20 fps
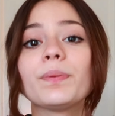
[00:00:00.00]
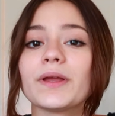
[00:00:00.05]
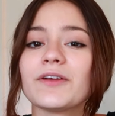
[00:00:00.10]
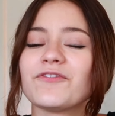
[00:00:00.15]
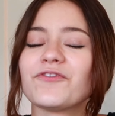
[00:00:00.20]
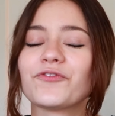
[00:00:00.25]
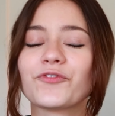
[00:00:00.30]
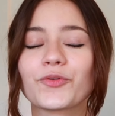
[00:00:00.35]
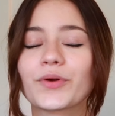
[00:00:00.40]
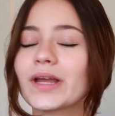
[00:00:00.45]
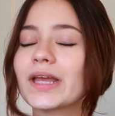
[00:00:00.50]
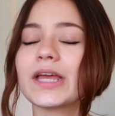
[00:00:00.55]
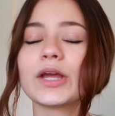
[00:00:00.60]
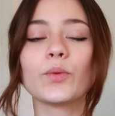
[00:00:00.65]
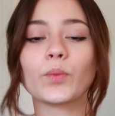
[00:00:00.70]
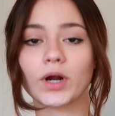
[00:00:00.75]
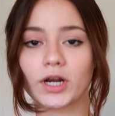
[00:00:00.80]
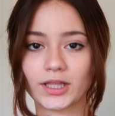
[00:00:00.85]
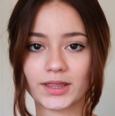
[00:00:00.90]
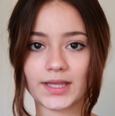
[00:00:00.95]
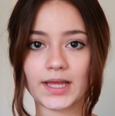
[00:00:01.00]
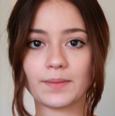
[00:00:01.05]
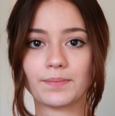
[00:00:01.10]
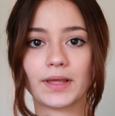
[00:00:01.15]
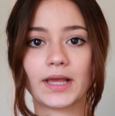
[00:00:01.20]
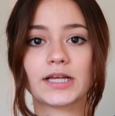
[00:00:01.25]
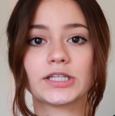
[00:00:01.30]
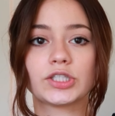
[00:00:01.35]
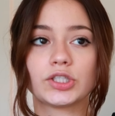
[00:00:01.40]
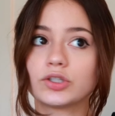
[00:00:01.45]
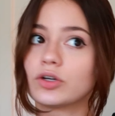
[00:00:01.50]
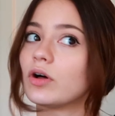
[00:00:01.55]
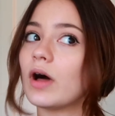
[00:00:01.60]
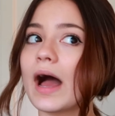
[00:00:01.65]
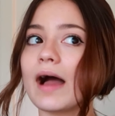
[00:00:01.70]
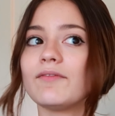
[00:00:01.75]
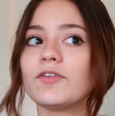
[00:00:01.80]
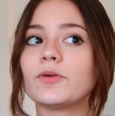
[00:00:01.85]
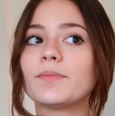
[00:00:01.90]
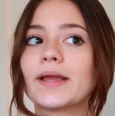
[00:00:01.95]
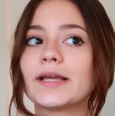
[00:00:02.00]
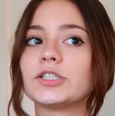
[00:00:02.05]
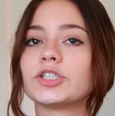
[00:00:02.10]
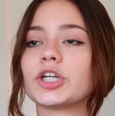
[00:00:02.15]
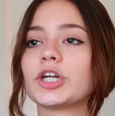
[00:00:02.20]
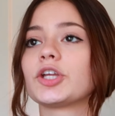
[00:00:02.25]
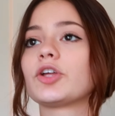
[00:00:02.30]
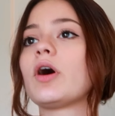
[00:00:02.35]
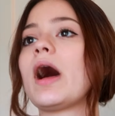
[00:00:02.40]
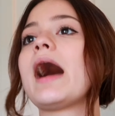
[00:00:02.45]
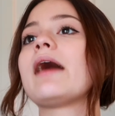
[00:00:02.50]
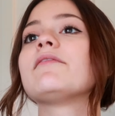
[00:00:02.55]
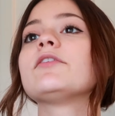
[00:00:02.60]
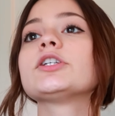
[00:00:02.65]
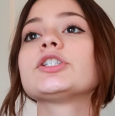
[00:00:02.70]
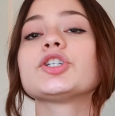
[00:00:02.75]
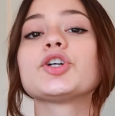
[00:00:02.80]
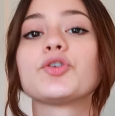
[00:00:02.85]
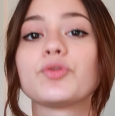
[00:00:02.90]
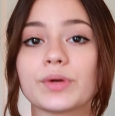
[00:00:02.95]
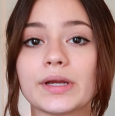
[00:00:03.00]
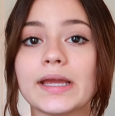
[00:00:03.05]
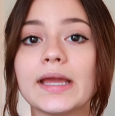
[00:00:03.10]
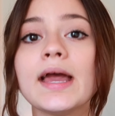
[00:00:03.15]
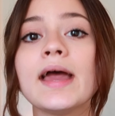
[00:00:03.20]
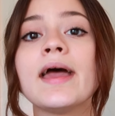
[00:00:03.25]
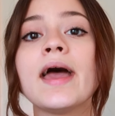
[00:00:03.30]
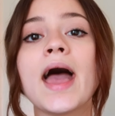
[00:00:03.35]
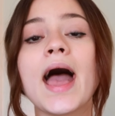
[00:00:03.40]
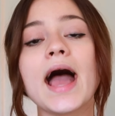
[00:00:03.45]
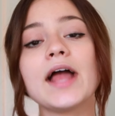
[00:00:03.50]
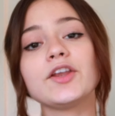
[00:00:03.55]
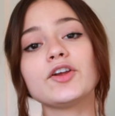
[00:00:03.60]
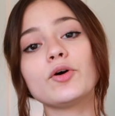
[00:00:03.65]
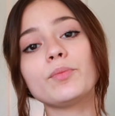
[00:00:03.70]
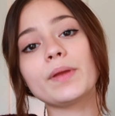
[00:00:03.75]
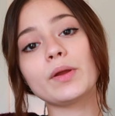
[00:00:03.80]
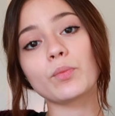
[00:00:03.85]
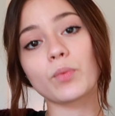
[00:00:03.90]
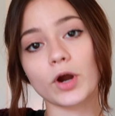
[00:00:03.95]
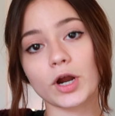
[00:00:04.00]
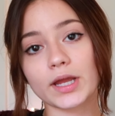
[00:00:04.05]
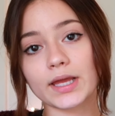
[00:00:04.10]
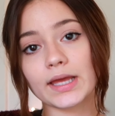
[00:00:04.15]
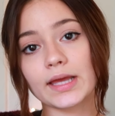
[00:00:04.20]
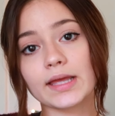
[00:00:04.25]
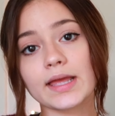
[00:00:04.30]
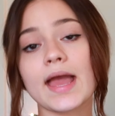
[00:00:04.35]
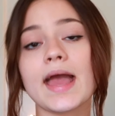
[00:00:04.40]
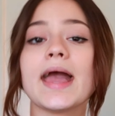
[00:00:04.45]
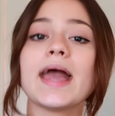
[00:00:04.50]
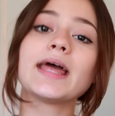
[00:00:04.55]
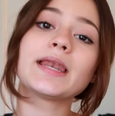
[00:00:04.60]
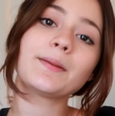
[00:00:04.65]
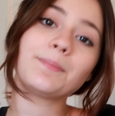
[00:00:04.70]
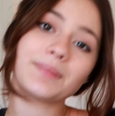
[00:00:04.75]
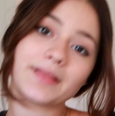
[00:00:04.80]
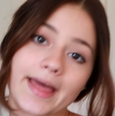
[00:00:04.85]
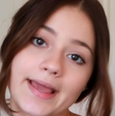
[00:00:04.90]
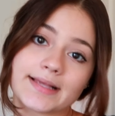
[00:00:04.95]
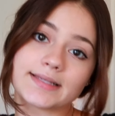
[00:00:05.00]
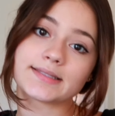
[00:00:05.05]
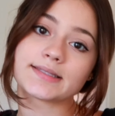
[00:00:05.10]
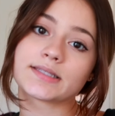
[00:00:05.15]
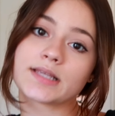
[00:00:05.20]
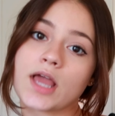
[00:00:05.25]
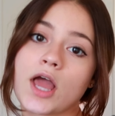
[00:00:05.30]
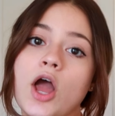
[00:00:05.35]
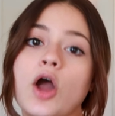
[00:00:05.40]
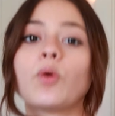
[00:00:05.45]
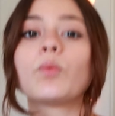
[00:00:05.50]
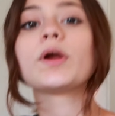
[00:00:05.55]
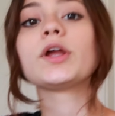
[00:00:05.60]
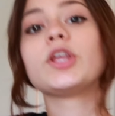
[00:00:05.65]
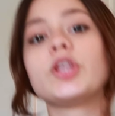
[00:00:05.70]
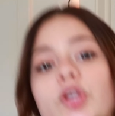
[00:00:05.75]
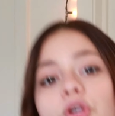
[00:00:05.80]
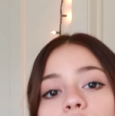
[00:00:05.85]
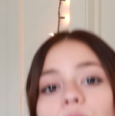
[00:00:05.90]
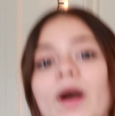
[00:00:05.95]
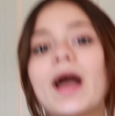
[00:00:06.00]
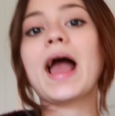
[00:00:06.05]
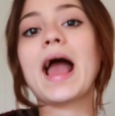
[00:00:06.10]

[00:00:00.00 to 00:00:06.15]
be freaking worth it because you'll have your major, you'll have your degree, and you'll be working in a place where you